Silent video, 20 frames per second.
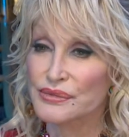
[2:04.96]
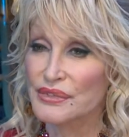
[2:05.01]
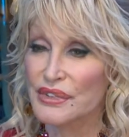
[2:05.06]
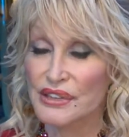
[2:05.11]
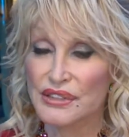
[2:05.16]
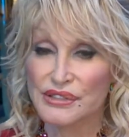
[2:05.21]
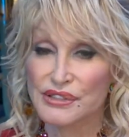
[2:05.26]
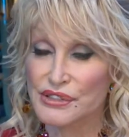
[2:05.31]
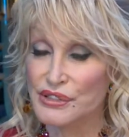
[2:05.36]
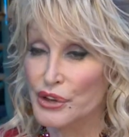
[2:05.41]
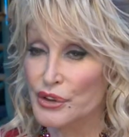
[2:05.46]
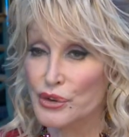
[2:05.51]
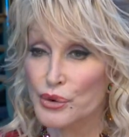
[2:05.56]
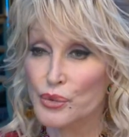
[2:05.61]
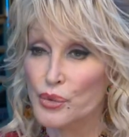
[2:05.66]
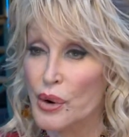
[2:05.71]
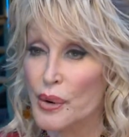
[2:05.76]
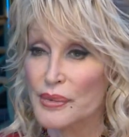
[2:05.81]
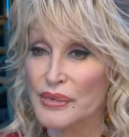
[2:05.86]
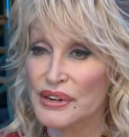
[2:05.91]
a
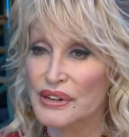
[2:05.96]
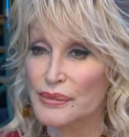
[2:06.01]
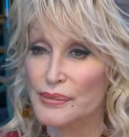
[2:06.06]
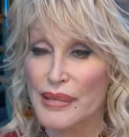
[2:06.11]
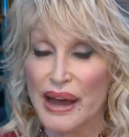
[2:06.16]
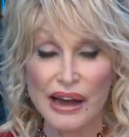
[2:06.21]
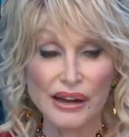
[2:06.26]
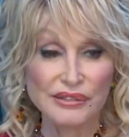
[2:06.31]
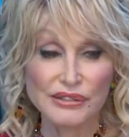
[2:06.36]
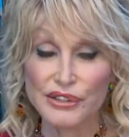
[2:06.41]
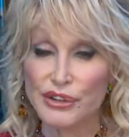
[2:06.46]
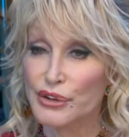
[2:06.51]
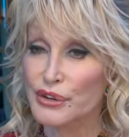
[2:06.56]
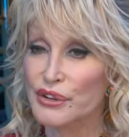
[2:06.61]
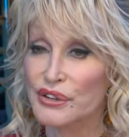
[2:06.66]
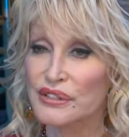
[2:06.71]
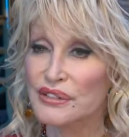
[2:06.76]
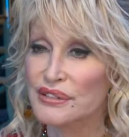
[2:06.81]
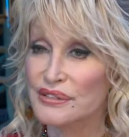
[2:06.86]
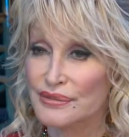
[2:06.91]
Southern woman, a mountain
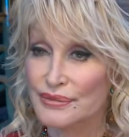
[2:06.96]
girl.